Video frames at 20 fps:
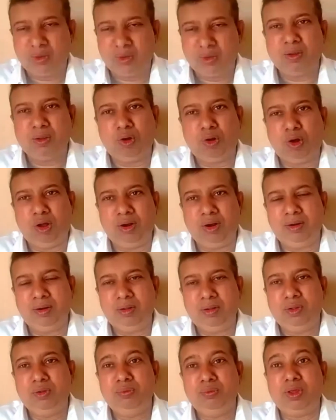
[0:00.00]
or
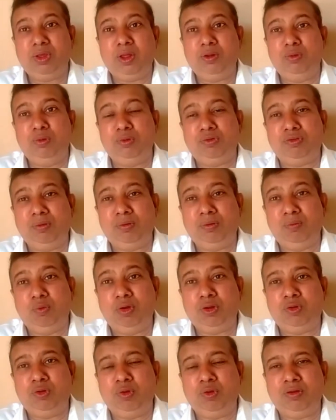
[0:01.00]
we can use some
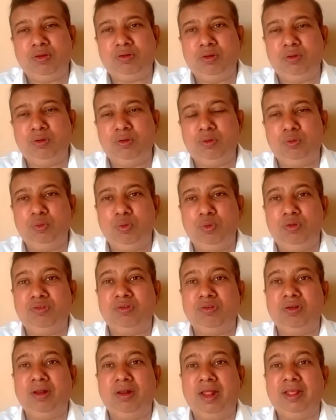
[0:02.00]
virtualization
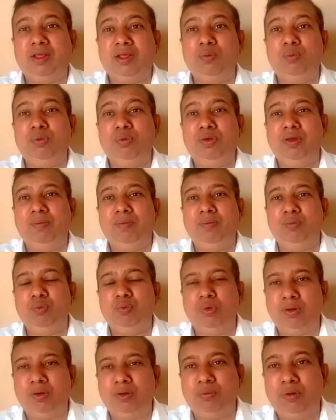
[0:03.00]
tools like
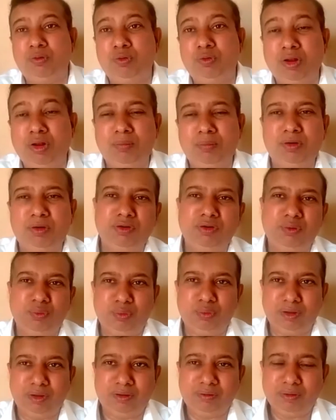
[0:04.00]
VMware, virtual
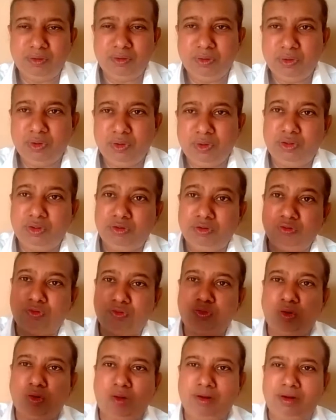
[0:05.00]
machineware,
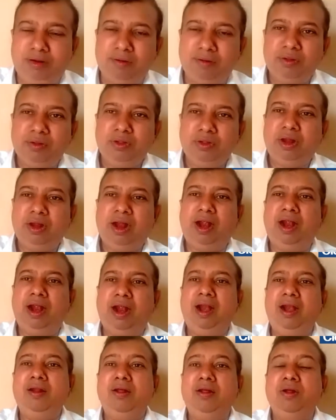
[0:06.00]
install it,
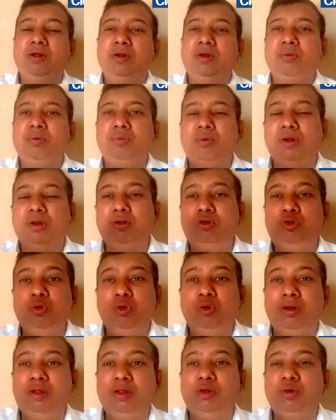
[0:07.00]
and
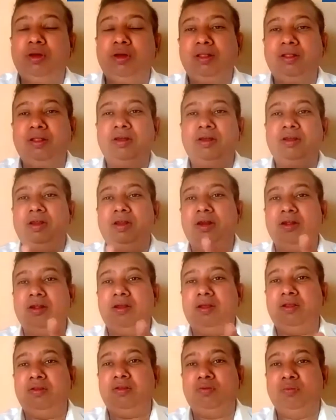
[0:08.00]
virtually you can create
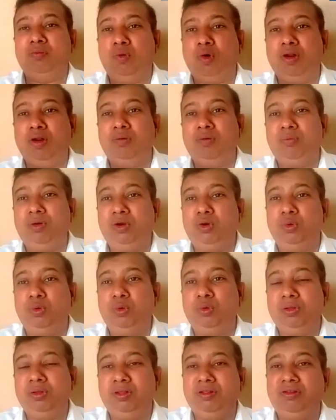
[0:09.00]
a small
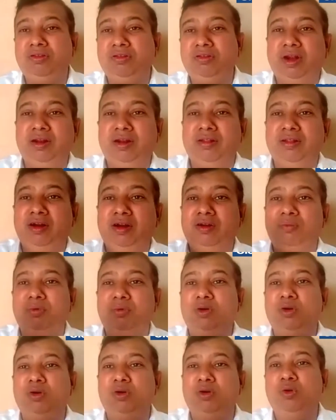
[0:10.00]
window. Inside that
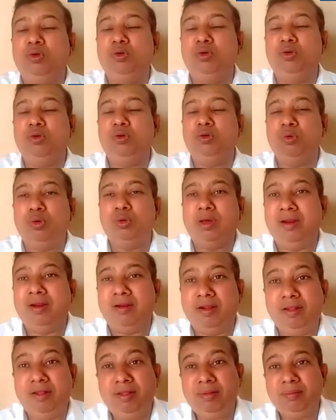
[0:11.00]
window, you can
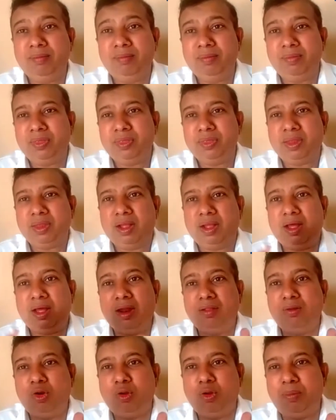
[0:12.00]
run
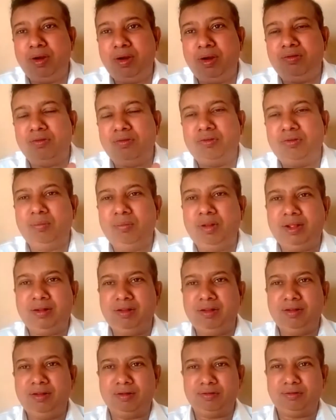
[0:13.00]
another operating system like
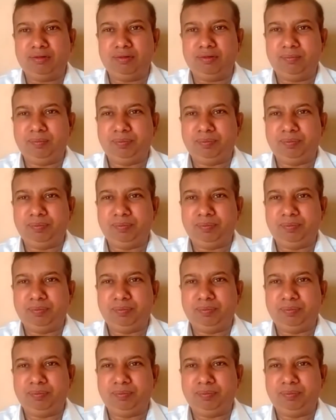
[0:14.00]
Linux.